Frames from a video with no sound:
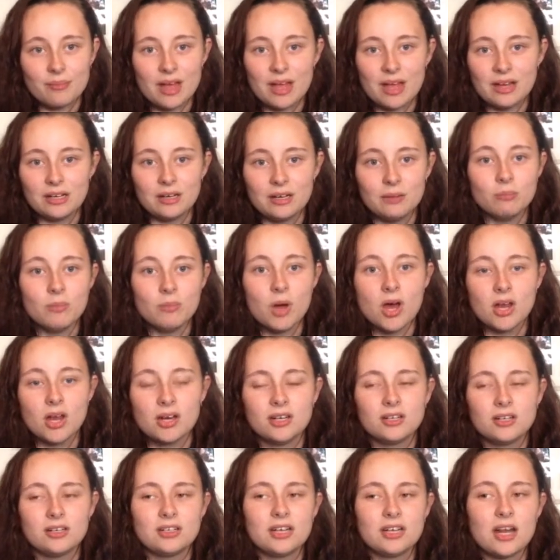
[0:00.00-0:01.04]
any
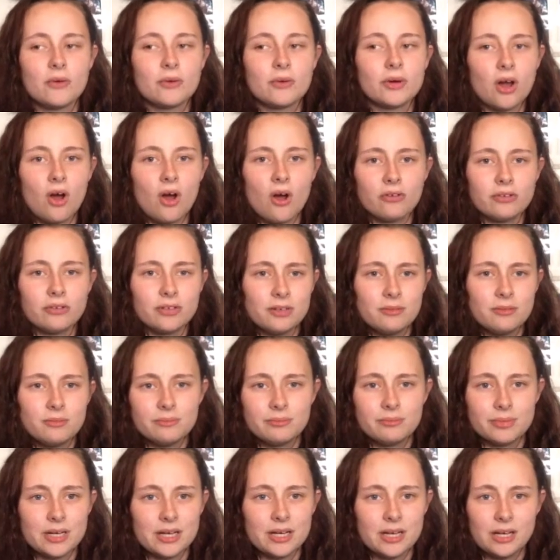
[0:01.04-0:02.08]
murder, there would often
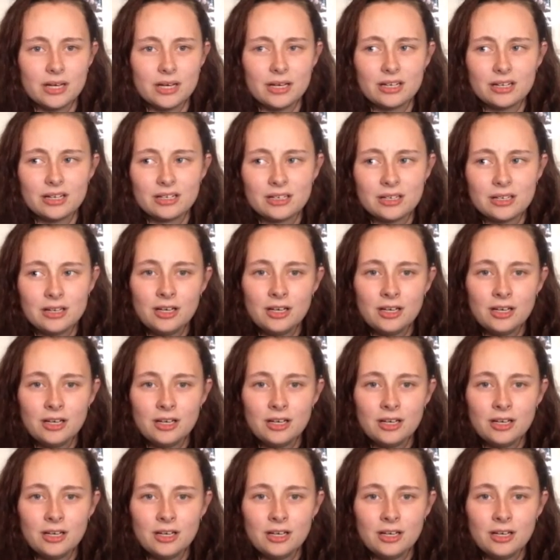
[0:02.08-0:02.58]
be